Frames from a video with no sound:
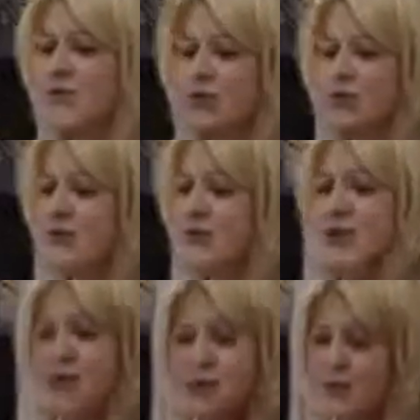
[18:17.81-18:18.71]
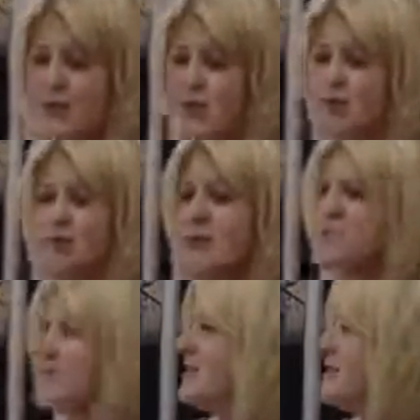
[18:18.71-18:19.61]
really is. What you do is,
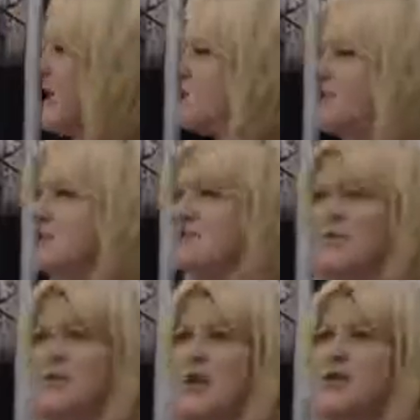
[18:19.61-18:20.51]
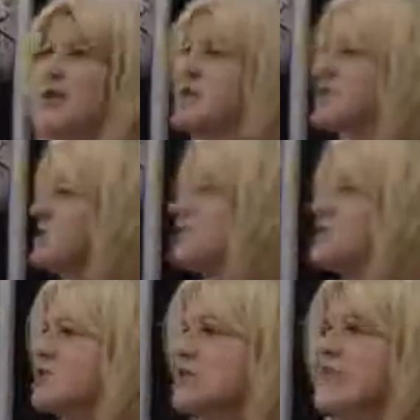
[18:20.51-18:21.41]
Jane Sassman said this once, she would
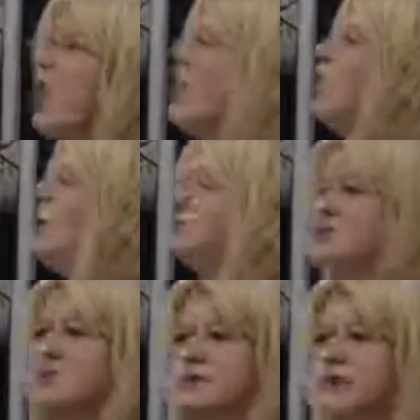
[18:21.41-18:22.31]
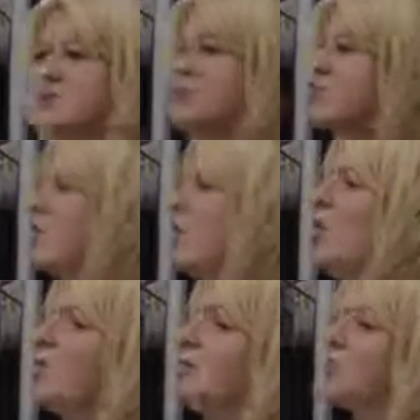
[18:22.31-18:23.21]
just leave a whole bunch, she would do a
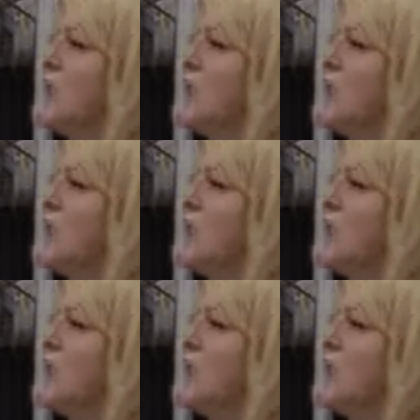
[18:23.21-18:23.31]
whole bunch,